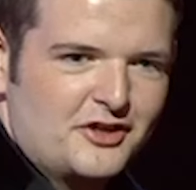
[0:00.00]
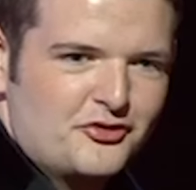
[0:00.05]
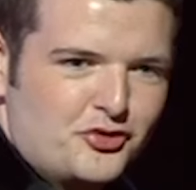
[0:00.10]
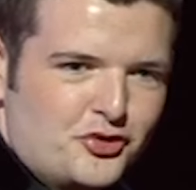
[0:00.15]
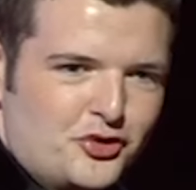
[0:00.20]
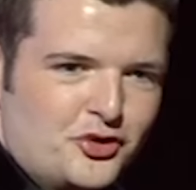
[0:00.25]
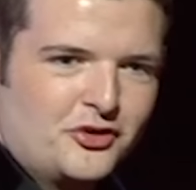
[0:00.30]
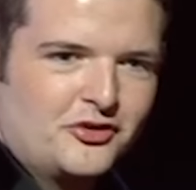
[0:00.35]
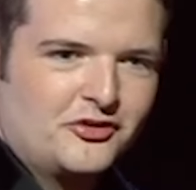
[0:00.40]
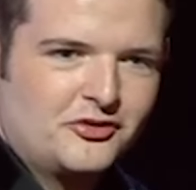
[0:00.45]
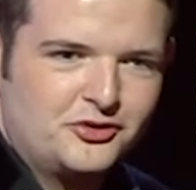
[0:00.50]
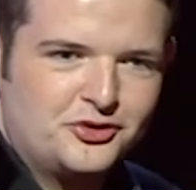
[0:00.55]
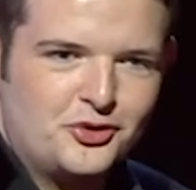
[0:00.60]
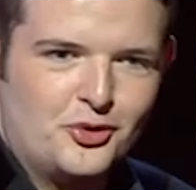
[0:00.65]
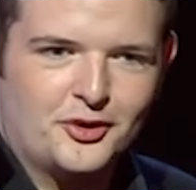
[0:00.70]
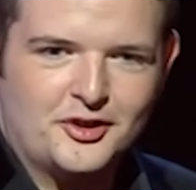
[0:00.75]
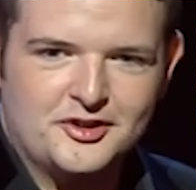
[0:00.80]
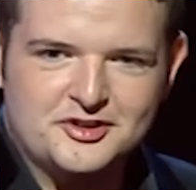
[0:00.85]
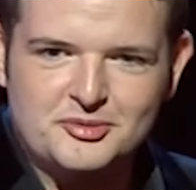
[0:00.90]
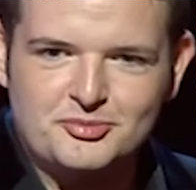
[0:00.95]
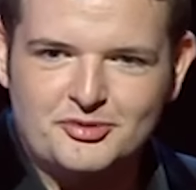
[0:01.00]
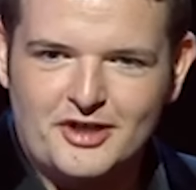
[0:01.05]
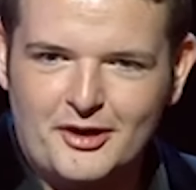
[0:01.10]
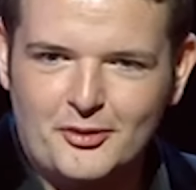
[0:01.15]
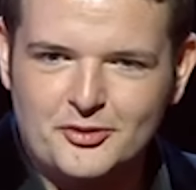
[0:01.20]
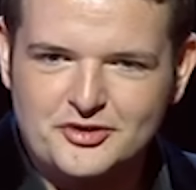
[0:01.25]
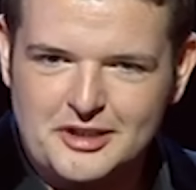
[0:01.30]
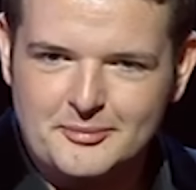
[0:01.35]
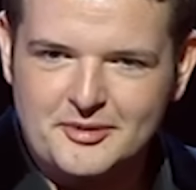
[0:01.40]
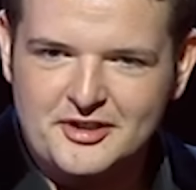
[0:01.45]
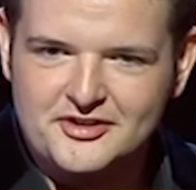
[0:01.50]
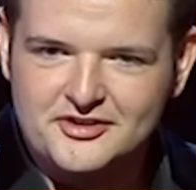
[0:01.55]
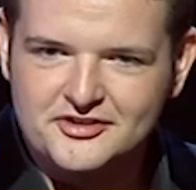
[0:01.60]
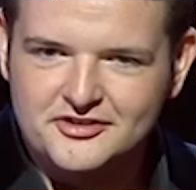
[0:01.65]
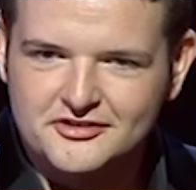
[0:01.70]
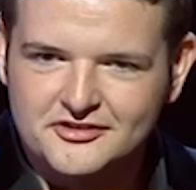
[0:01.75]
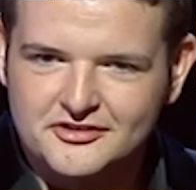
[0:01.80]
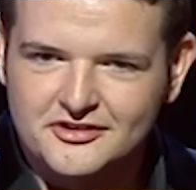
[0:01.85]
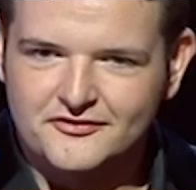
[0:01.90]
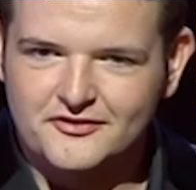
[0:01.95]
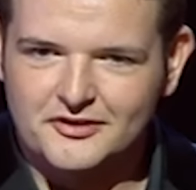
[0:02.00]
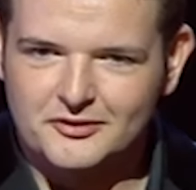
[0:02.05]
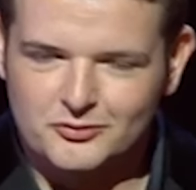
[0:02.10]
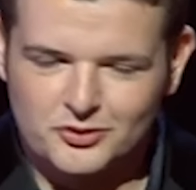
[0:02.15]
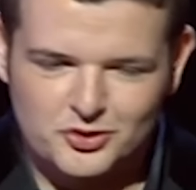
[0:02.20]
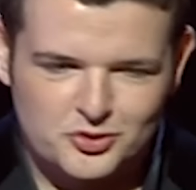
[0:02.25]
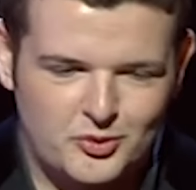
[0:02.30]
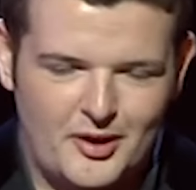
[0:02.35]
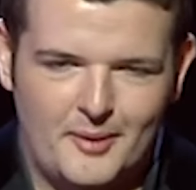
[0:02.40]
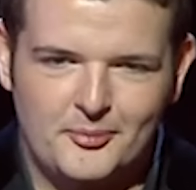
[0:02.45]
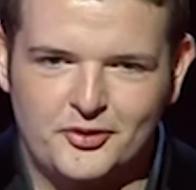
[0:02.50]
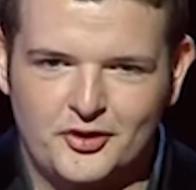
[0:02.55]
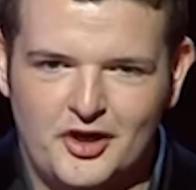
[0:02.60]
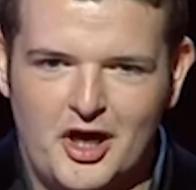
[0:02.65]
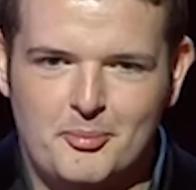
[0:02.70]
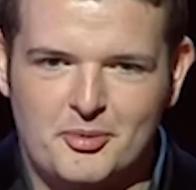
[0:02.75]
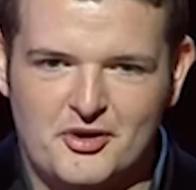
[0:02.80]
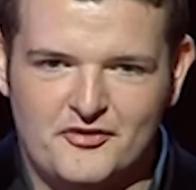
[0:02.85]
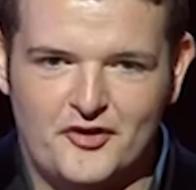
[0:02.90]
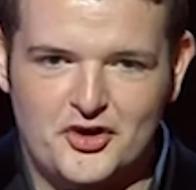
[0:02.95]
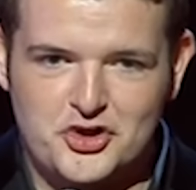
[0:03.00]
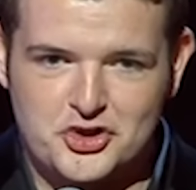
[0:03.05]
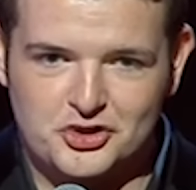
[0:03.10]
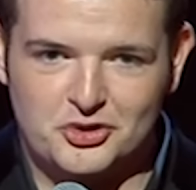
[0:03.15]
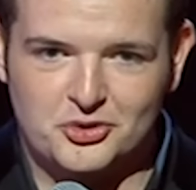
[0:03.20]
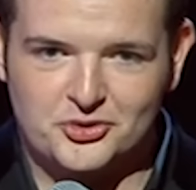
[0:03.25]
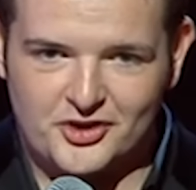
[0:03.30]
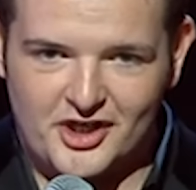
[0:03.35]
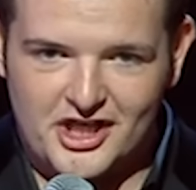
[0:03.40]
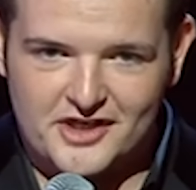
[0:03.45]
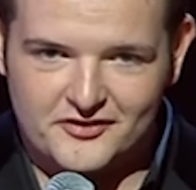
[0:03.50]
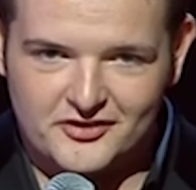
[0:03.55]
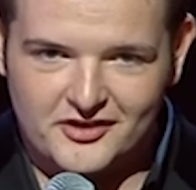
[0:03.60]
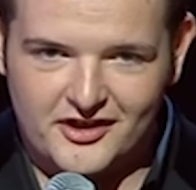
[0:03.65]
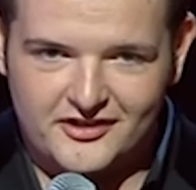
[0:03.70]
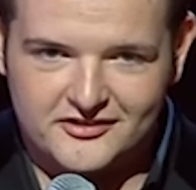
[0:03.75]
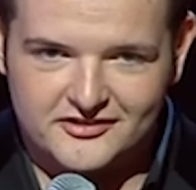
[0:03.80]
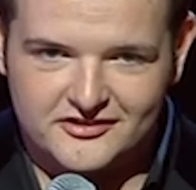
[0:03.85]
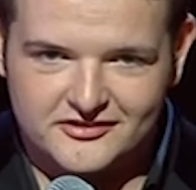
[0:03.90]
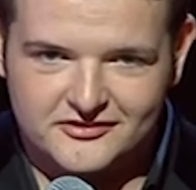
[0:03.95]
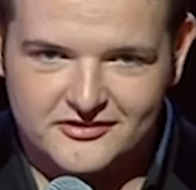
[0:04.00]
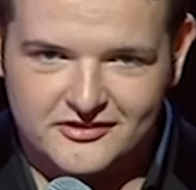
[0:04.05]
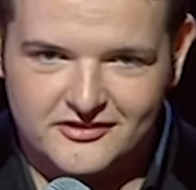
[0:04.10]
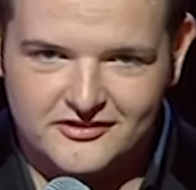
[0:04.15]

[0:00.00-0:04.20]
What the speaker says: of ruin Tony Soprano's image if he'd just whipped out a provisional driving licence.